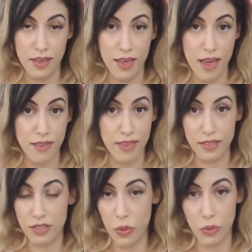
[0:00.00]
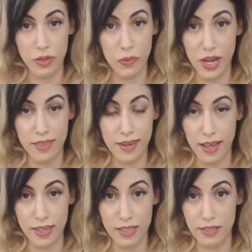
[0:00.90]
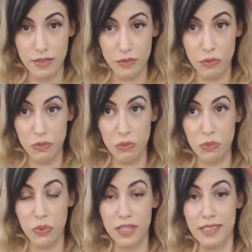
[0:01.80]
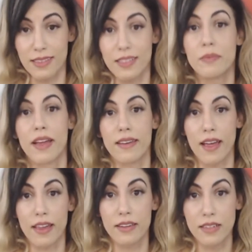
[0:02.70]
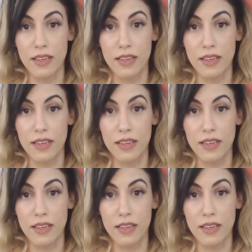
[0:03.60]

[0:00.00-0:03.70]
And that's the only way that I could really sleep at night.